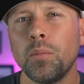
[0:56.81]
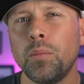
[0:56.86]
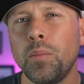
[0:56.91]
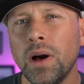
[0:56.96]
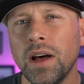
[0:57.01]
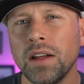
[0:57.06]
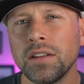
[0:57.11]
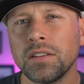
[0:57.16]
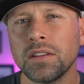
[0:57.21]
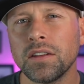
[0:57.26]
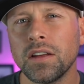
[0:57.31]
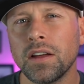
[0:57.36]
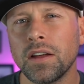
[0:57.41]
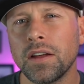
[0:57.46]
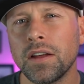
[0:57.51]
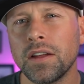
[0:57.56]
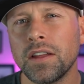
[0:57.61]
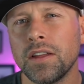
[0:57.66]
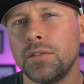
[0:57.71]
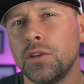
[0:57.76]
But
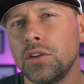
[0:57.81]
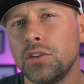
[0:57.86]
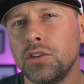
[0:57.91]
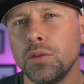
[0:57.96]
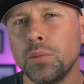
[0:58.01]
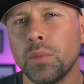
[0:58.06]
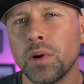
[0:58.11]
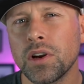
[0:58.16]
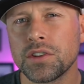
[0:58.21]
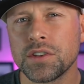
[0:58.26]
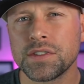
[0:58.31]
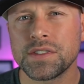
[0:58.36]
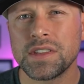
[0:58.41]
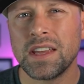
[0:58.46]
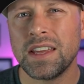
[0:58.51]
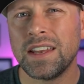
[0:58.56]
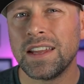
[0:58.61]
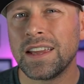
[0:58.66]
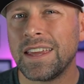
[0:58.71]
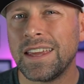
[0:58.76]
uh, if you do purchase
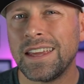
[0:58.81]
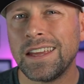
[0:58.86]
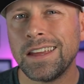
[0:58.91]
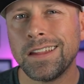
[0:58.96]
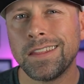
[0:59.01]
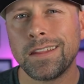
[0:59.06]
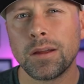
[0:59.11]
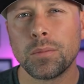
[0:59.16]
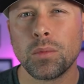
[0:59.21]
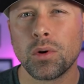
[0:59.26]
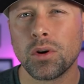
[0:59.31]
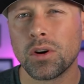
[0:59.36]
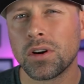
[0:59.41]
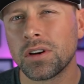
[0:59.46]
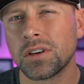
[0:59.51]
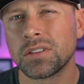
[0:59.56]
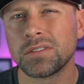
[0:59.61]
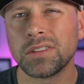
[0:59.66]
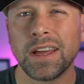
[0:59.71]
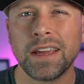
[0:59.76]
it in a kit, they're
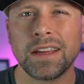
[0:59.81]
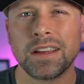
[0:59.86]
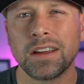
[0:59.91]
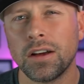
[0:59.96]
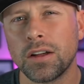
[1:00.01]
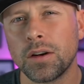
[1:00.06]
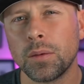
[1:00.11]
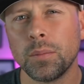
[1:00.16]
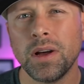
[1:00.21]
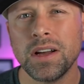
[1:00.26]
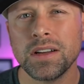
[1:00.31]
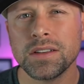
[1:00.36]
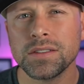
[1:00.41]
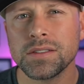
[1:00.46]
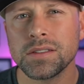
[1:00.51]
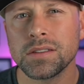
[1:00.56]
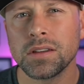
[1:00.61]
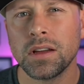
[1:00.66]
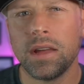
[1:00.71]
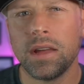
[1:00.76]
more like a hundred bucks.